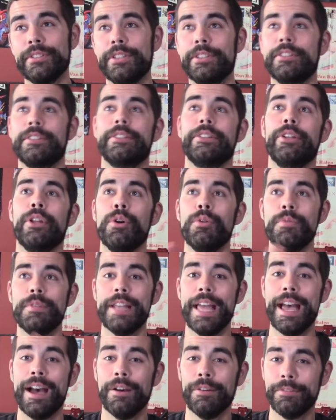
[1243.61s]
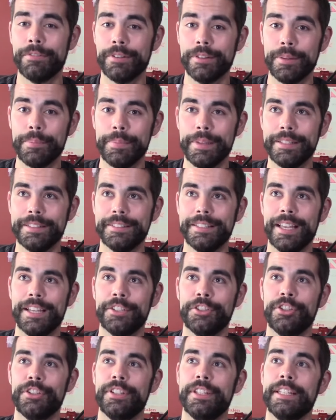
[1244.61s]
to slow down for the
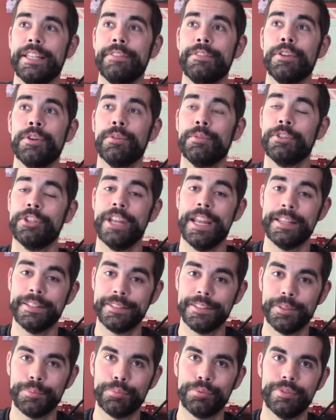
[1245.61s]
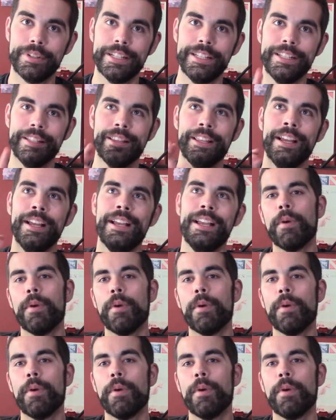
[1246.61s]
midsection to give you a chance to breathe.